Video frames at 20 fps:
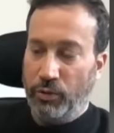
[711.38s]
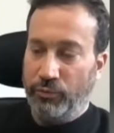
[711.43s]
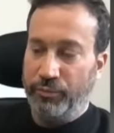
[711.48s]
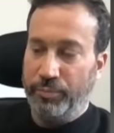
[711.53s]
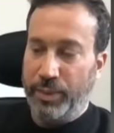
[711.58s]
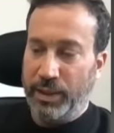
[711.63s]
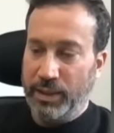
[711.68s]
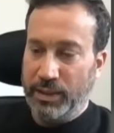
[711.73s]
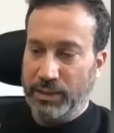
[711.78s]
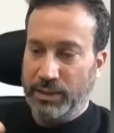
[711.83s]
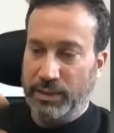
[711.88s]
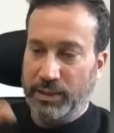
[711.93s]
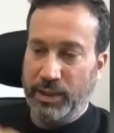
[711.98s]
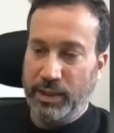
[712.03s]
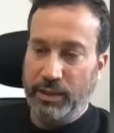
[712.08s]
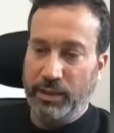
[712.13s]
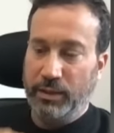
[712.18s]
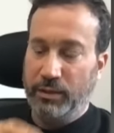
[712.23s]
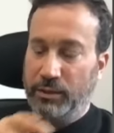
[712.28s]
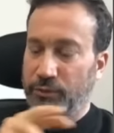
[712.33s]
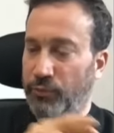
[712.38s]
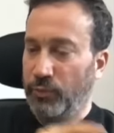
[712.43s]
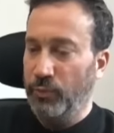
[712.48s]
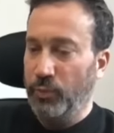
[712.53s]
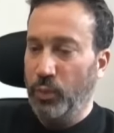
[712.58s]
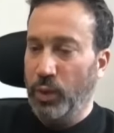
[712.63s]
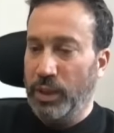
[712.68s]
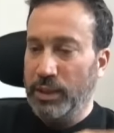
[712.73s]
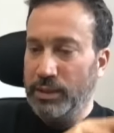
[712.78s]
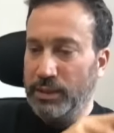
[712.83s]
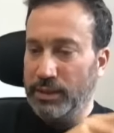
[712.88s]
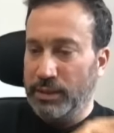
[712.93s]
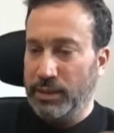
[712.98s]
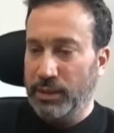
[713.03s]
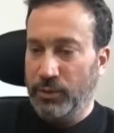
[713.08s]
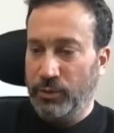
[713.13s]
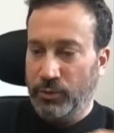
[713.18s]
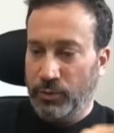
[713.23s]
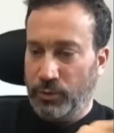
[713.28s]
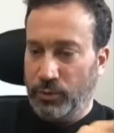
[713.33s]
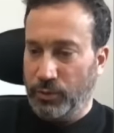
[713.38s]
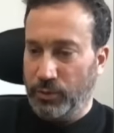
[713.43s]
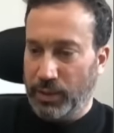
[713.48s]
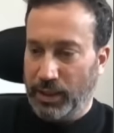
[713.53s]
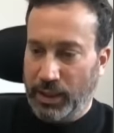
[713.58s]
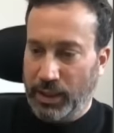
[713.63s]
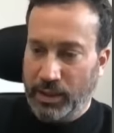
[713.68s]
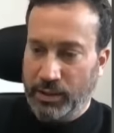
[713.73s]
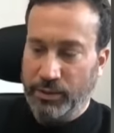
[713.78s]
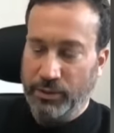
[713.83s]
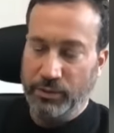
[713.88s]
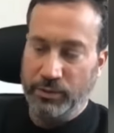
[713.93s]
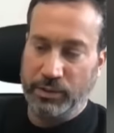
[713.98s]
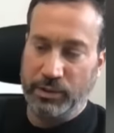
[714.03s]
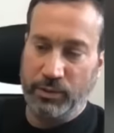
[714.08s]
of Palestinians from one zone to the other.